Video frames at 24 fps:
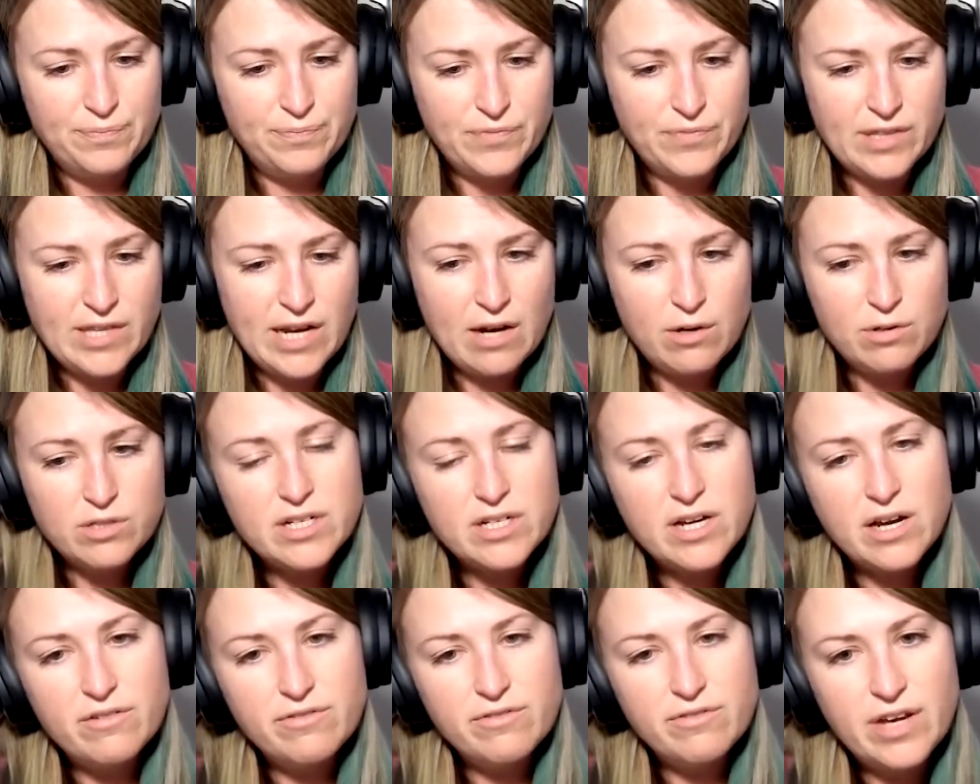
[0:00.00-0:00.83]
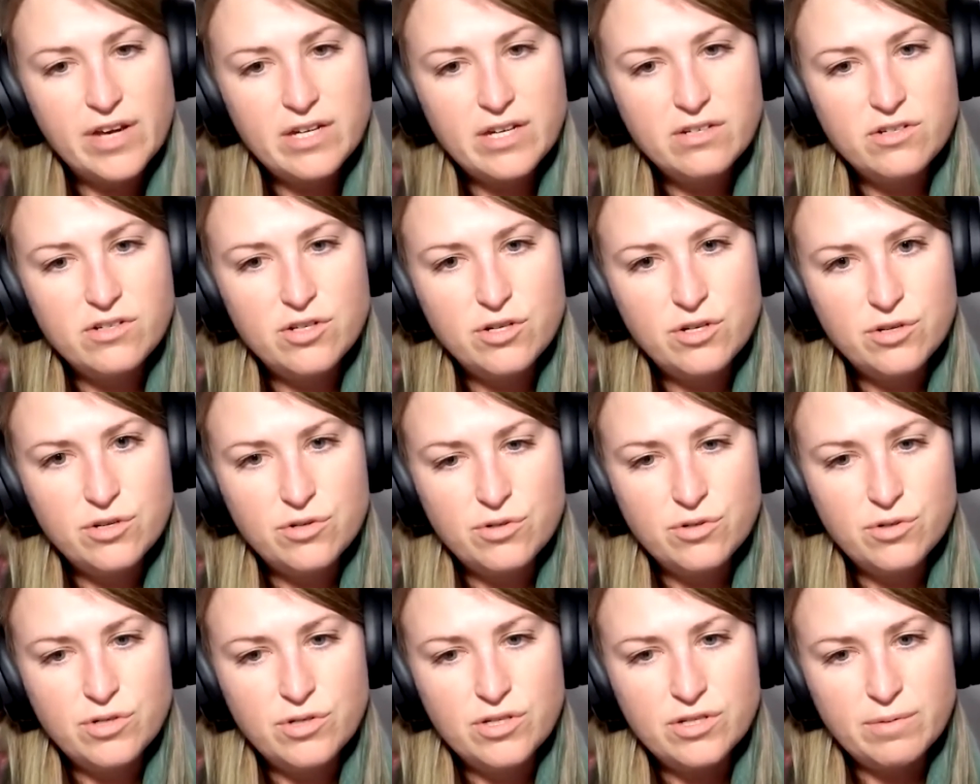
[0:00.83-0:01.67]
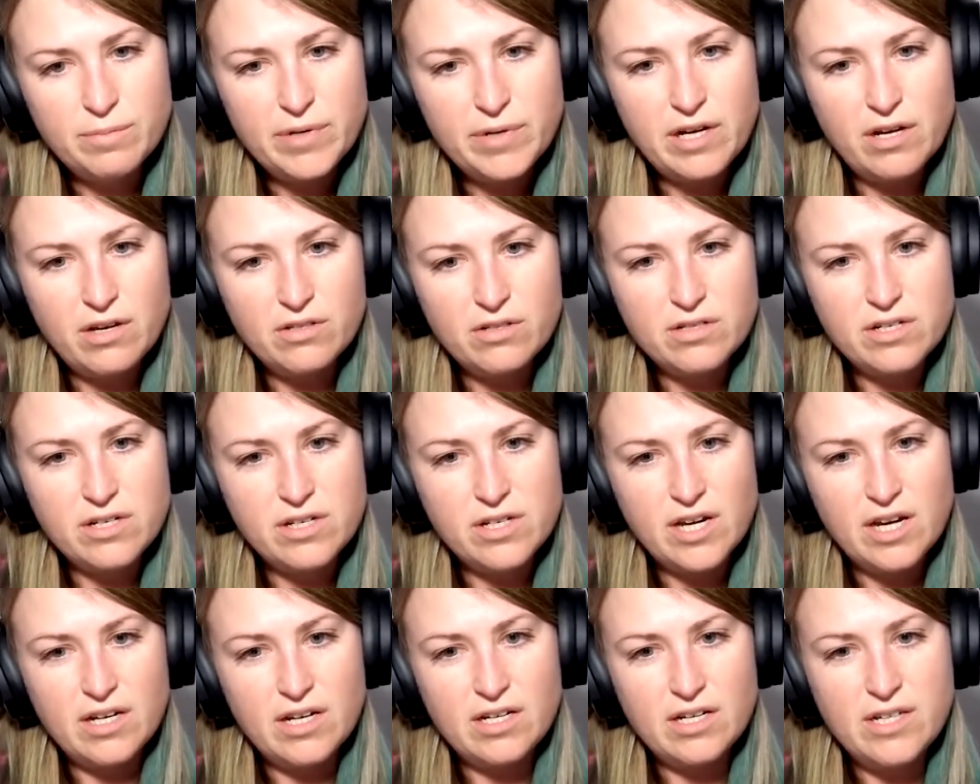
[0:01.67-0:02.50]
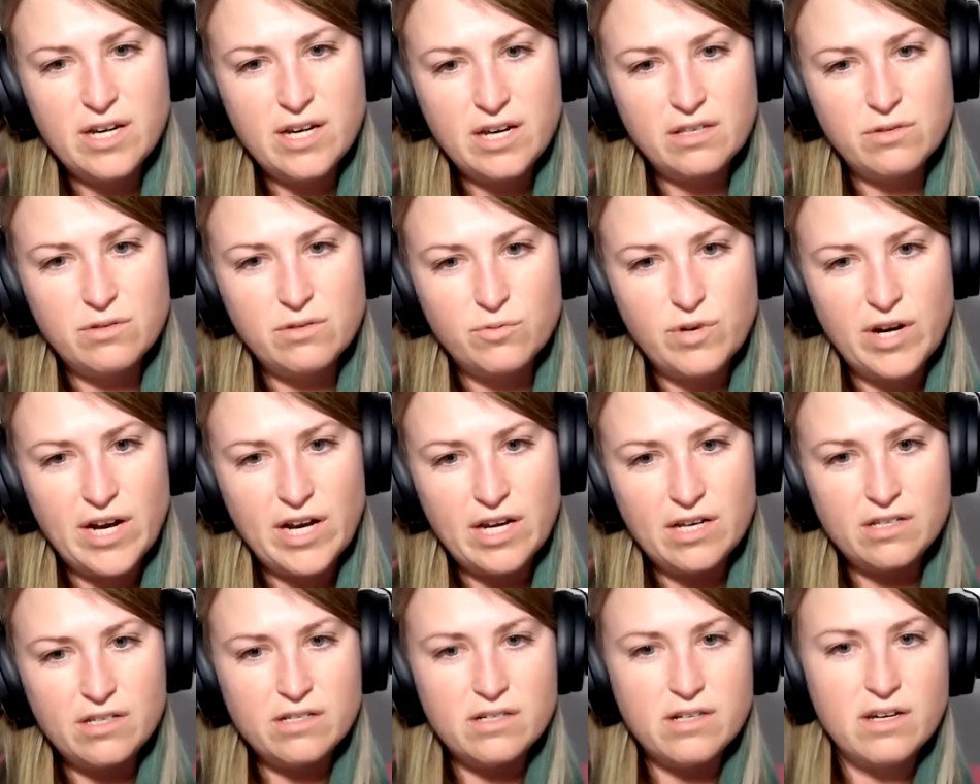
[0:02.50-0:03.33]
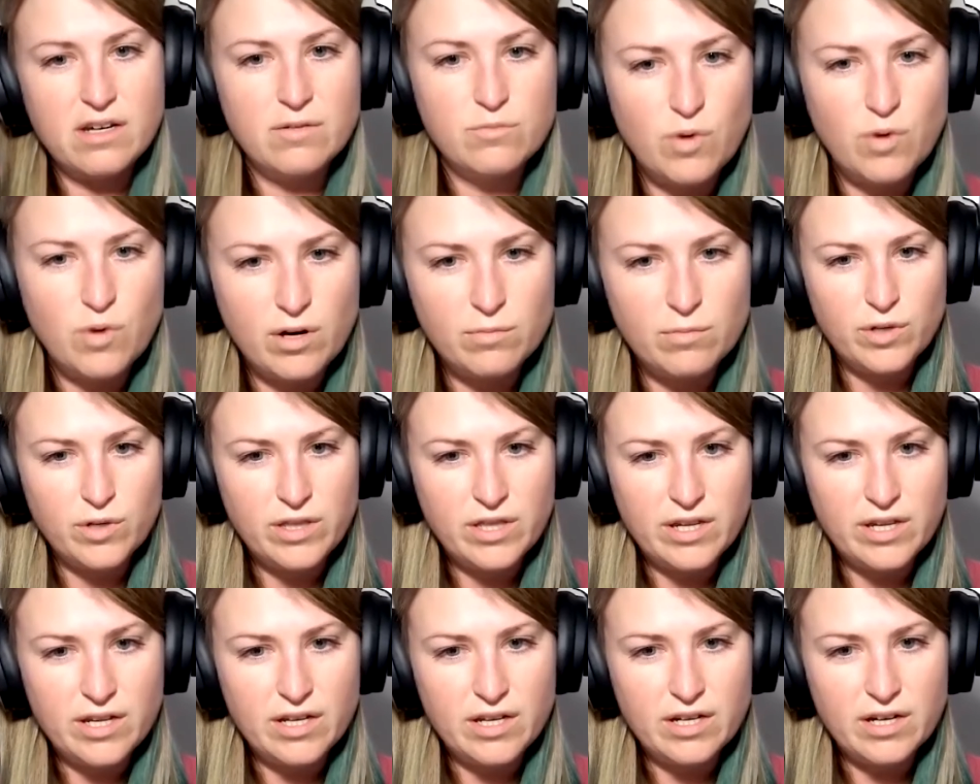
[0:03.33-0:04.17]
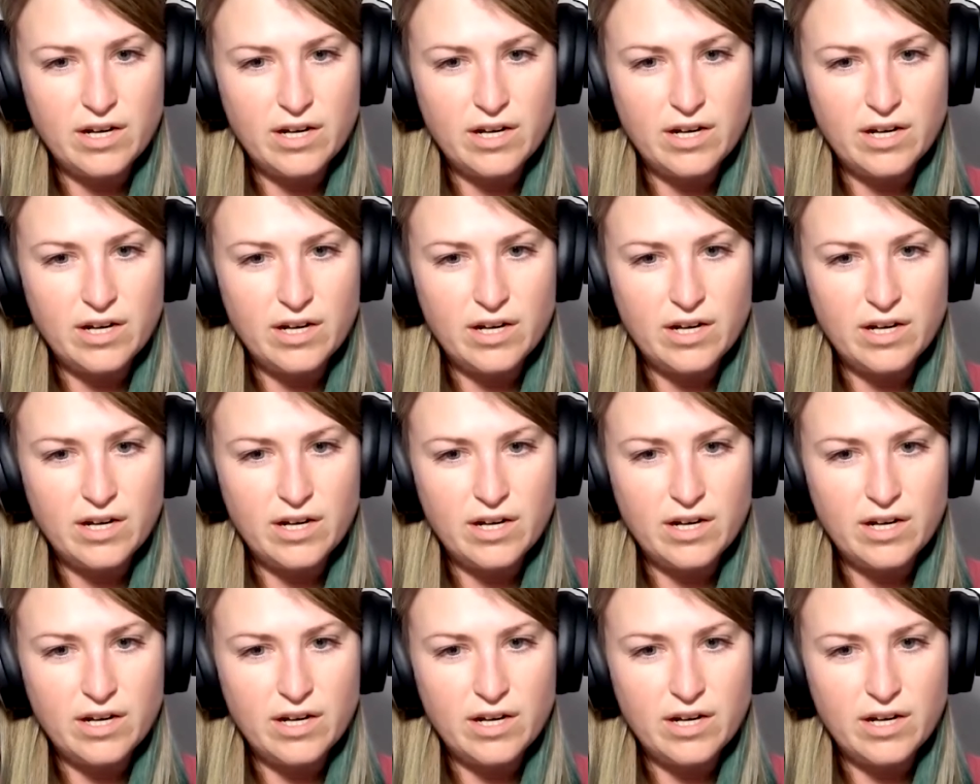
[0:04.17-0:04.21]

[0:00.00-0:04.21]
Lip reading: now it's kind of phase two. Somebody else can kind of take the reins and run it.